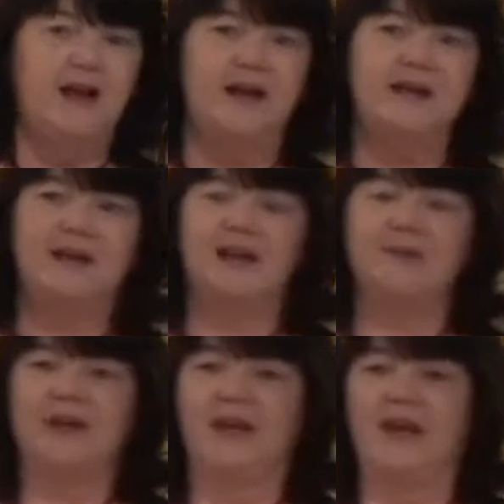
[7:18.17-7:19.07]
And he came
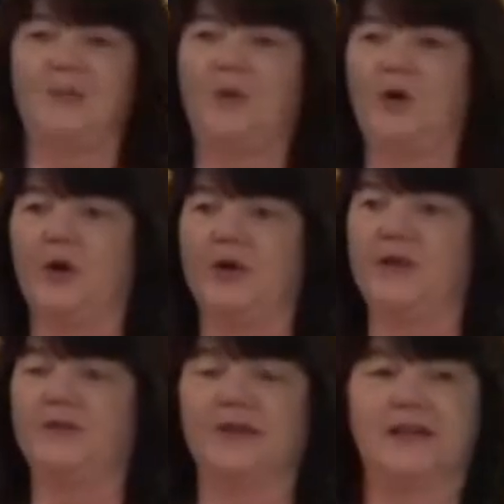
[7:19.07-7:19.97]
again upon
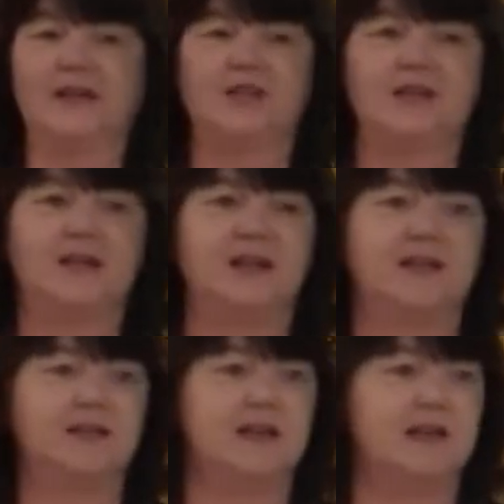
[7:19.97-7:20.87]
the village that he
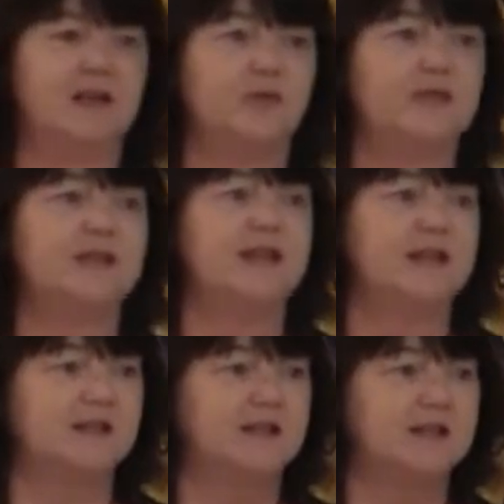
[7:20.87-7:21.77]
had seen that was
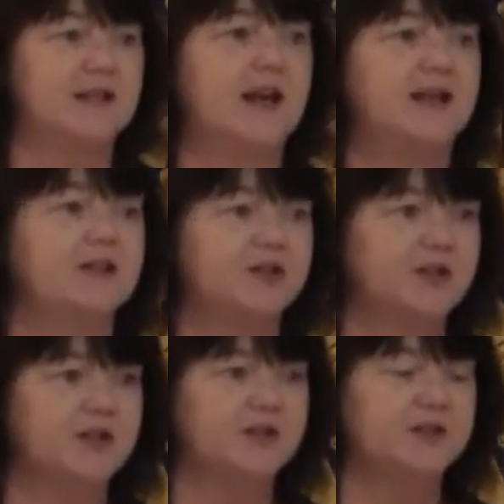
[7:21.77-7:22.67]
desolate and
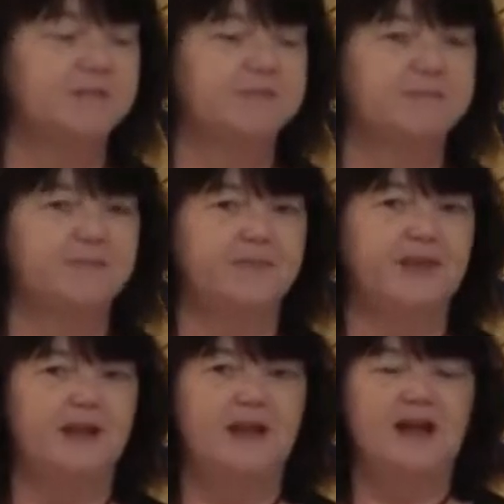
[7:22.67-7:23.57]
deserted.
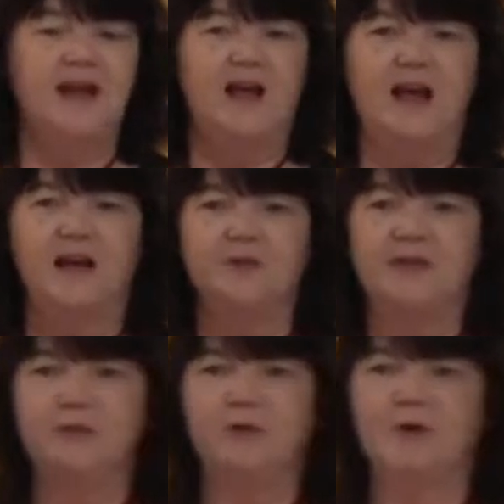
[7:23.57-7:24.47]
And when
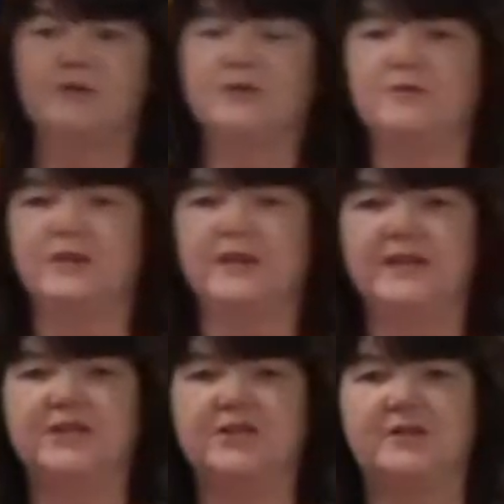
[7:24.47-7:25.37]
he walked through the
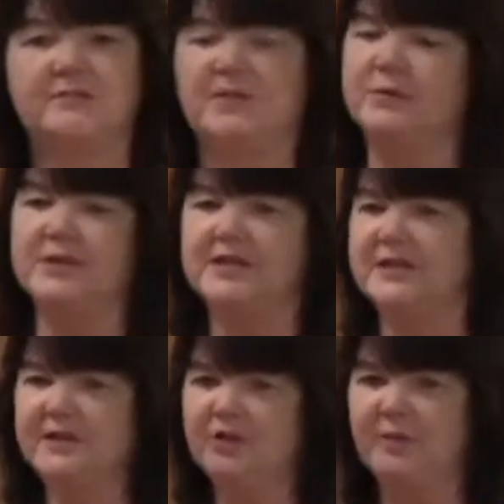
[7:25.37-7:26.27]
village, there was
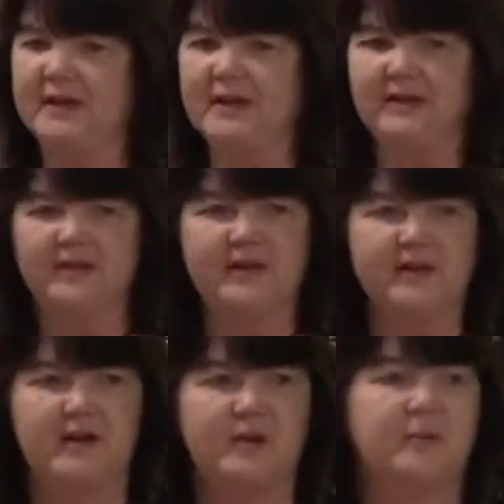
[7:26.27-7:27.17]
still nobody living
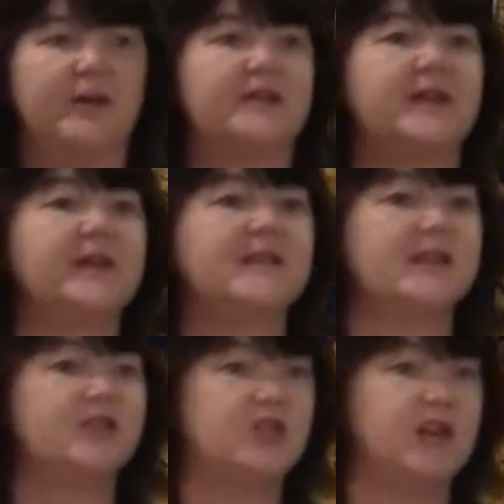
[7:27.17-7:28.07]
there, but things
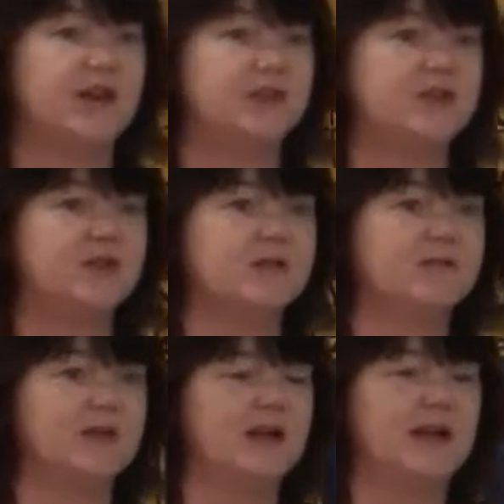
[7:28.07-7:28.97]
had changed.
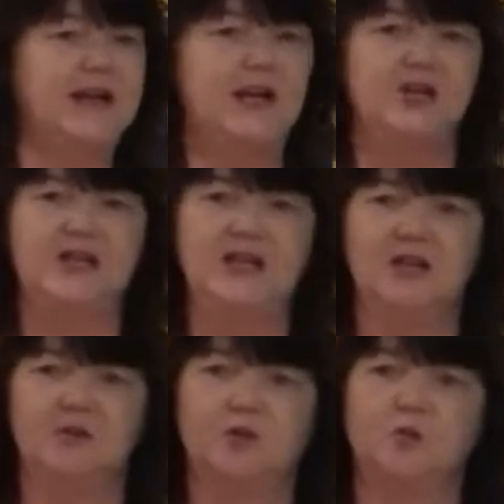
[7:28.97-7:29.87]
He could hear
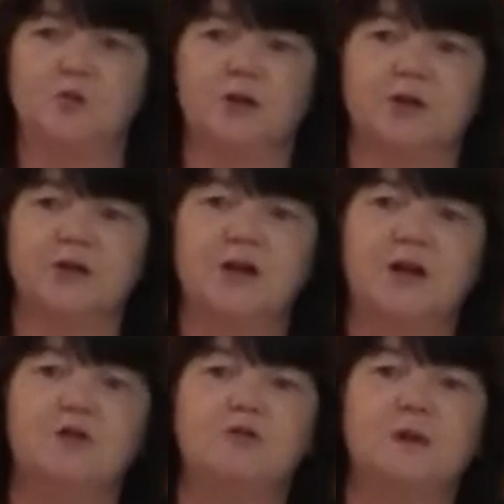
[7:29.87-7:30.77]
there was water
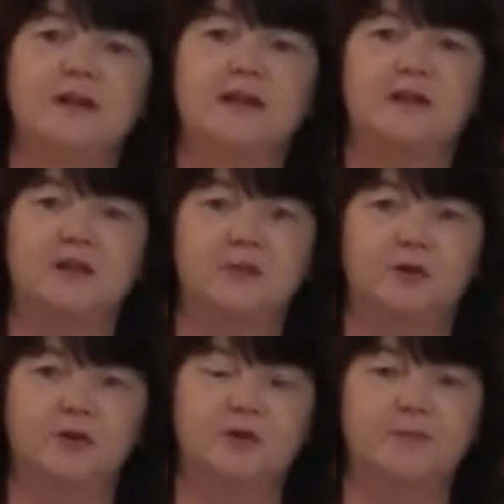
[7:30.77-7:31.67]
running in the
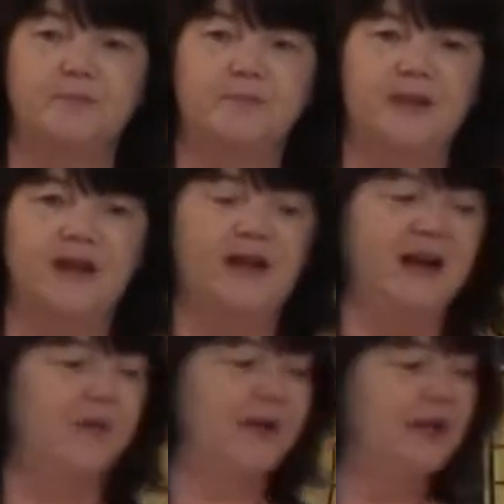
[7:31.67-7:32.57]
brook.
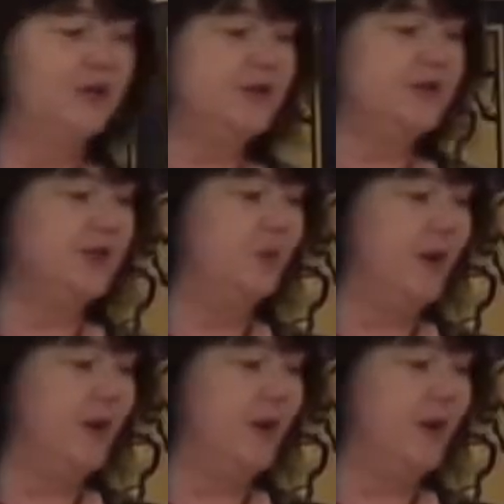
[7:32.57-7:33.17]
And when he looked in the